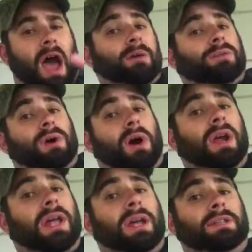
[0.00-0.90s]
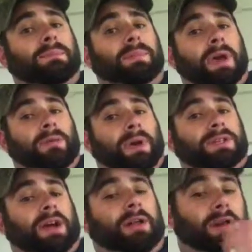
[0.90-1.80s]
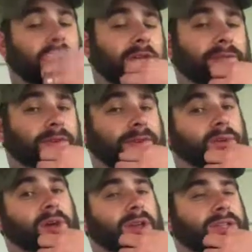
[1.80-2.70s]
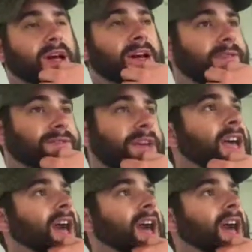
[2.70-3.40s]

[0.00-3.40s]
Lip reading: I know Target is a big retailer of Victorinox knives.